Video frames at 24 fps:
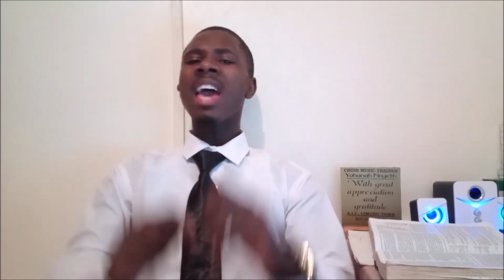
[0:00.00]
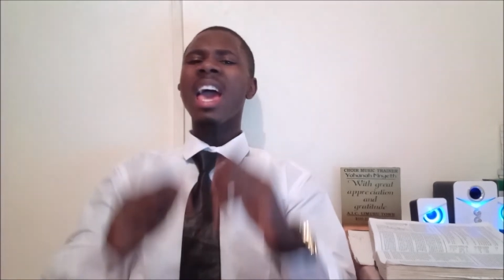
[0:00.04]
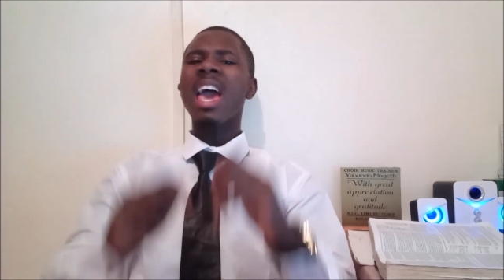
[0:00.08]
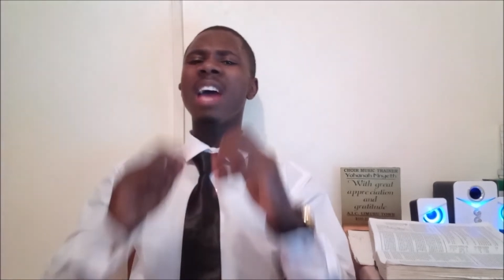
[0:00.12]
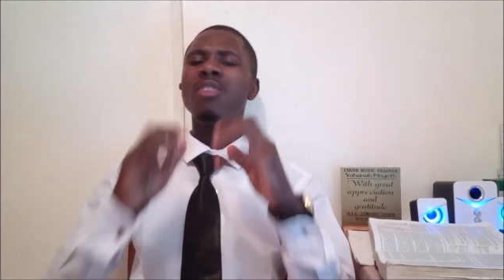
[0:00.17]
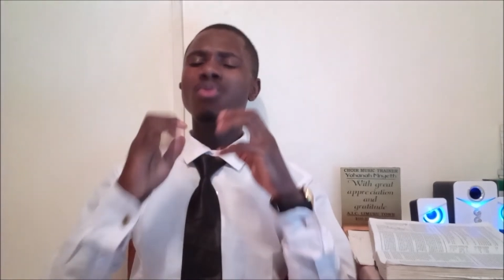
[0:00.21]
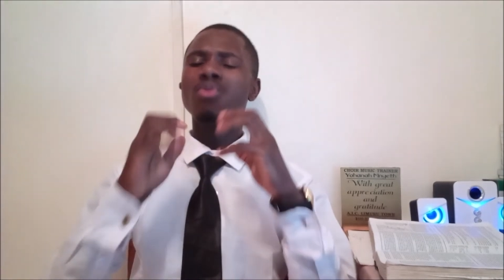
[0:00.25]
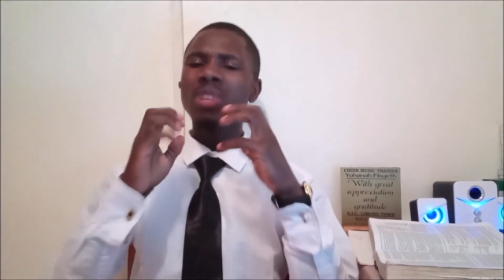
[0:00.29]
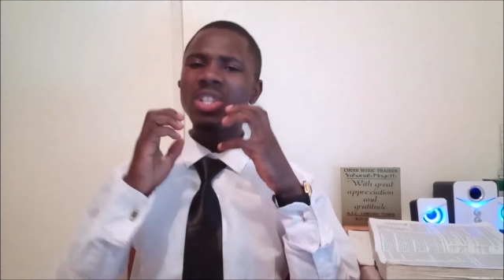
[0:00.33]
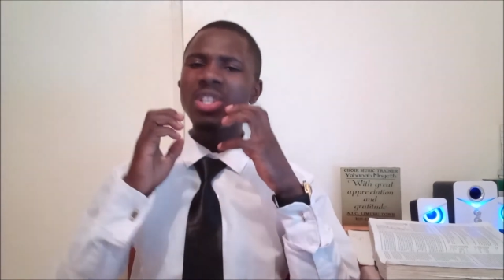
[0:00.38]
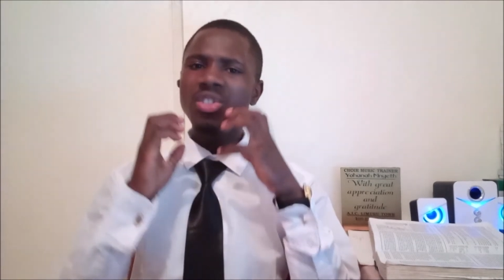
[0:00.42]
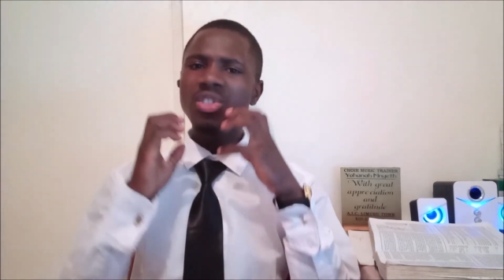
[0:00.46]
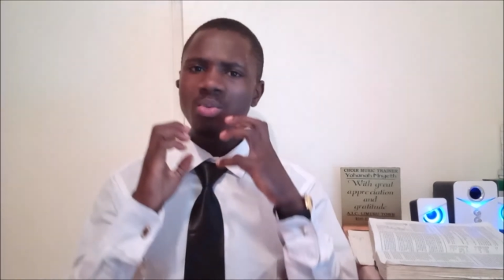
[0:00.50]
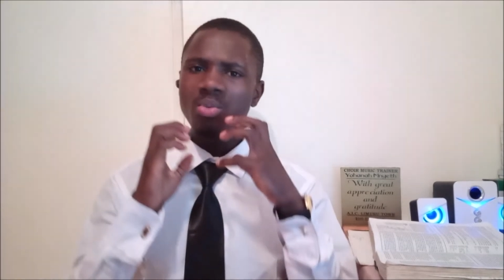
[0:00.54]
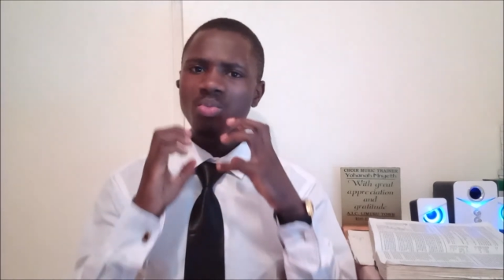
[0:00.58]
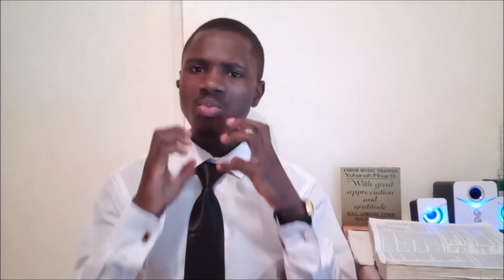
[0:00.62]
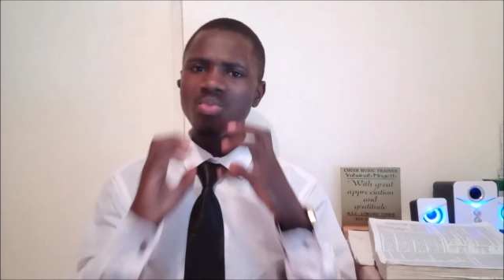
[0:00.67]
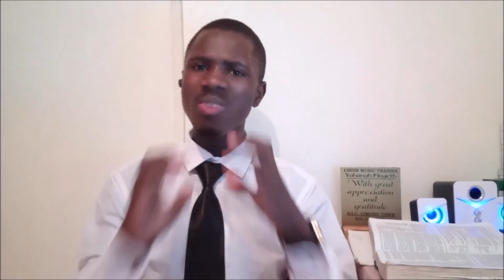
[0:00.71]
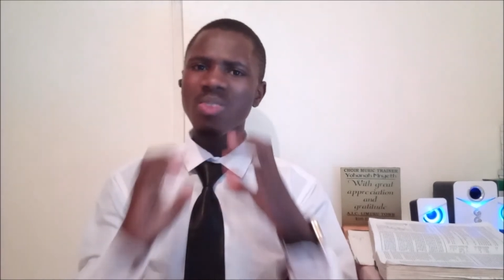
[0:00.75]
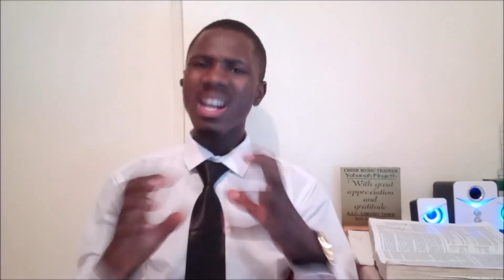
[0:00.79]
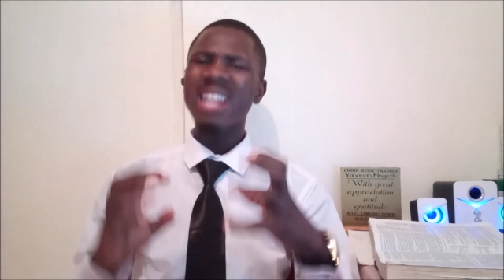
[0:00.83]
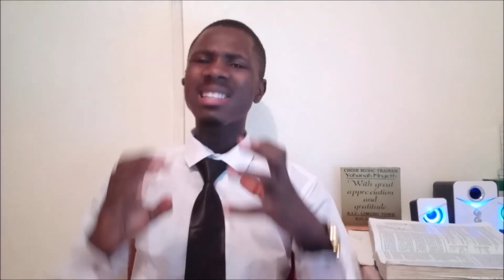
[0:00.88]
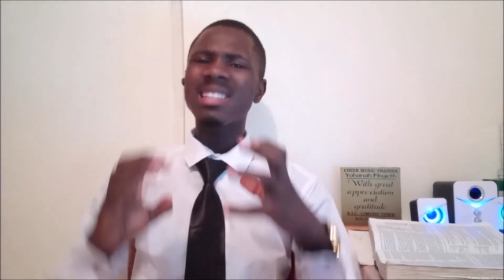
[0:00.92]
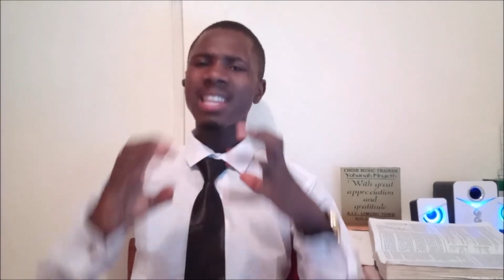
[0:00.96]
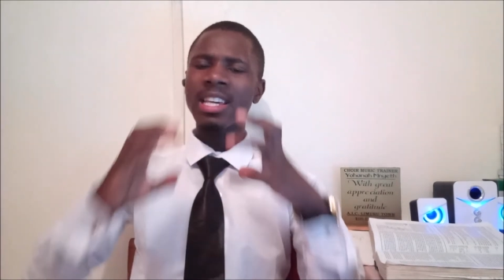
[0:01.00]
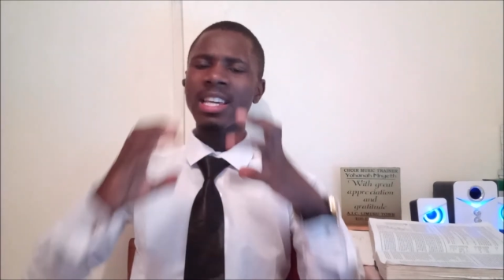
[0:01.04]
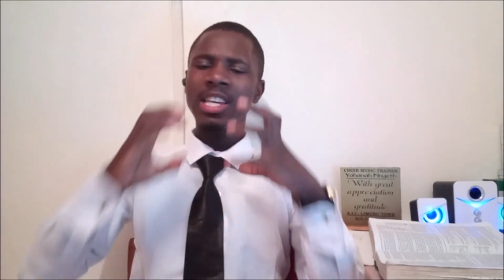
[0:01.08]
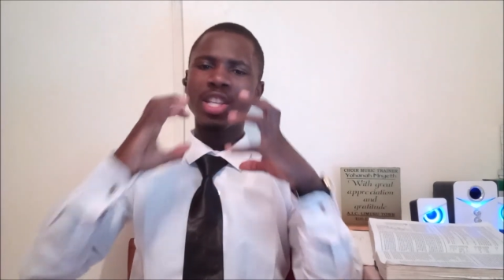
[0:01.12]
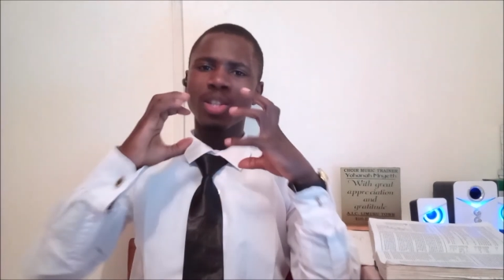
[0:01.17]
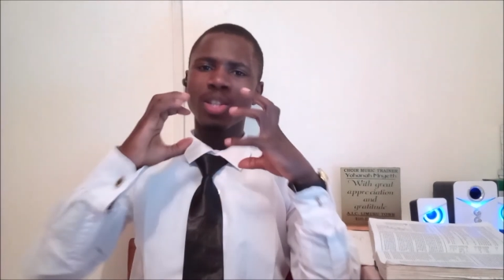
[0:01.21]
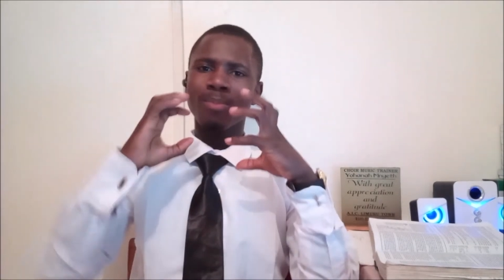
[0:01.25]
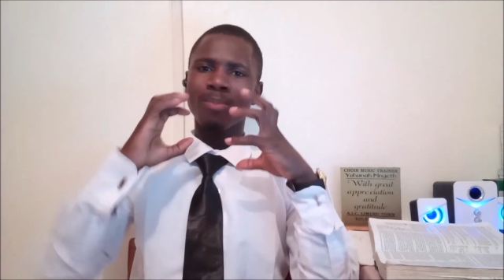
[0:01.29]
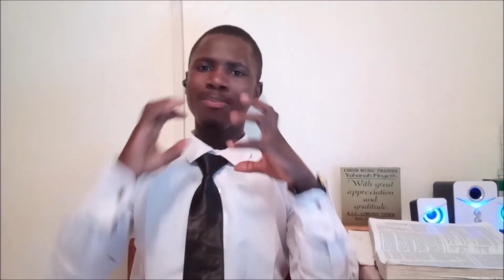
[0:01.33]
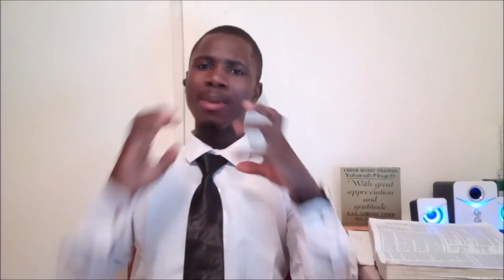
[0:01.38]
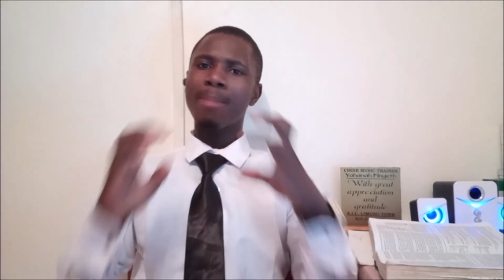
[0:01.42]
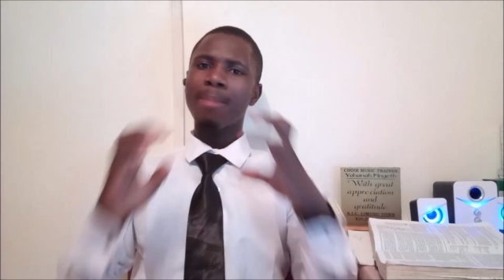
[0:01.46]
and resurrect
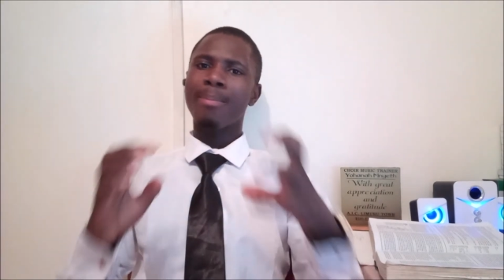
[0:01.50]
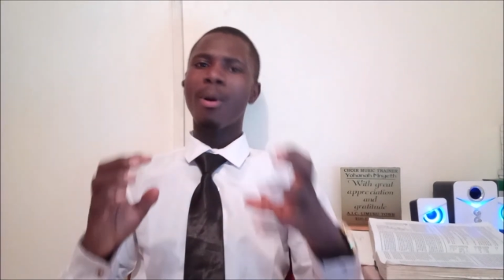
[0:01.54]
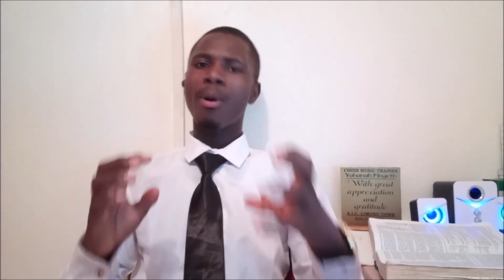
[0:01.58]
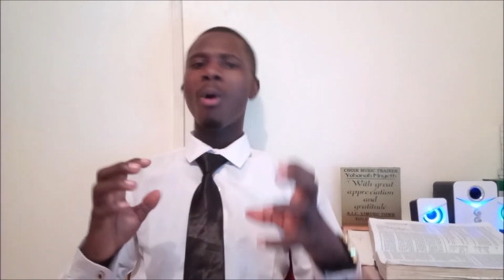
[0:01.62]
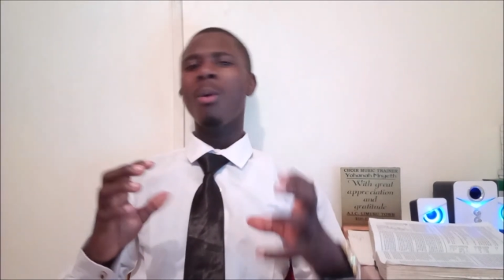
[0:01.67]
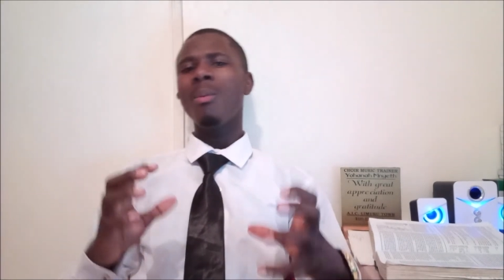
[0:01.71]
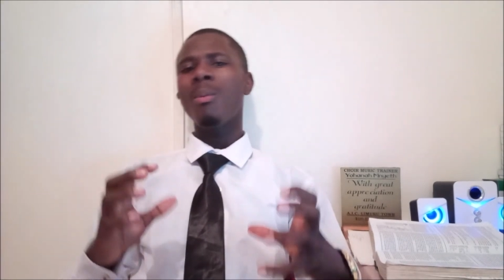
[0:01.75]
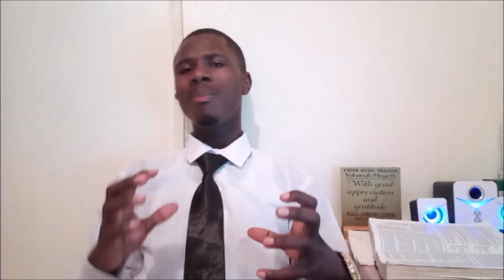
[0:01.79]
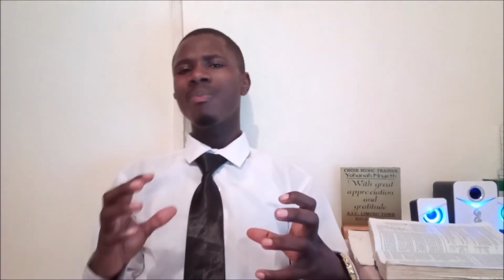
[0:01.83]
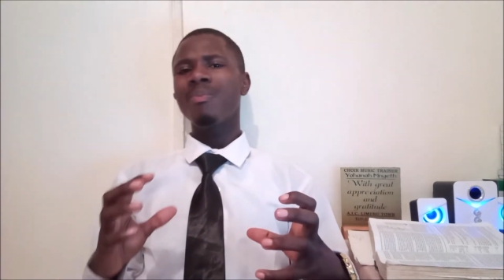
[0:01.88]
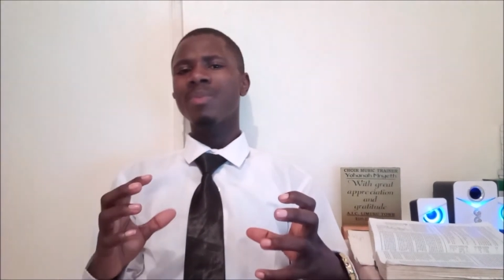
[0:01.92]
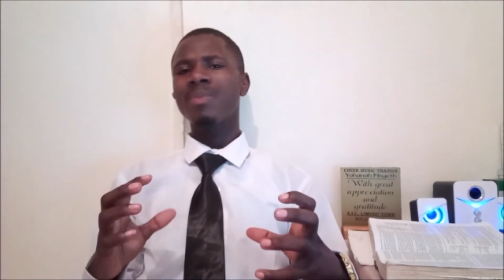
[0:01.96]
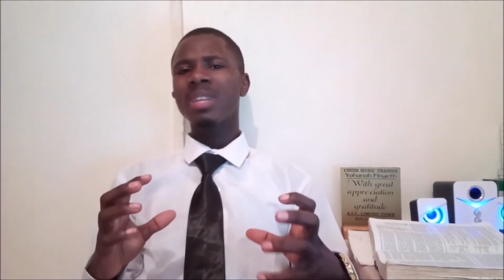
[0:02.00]
his people.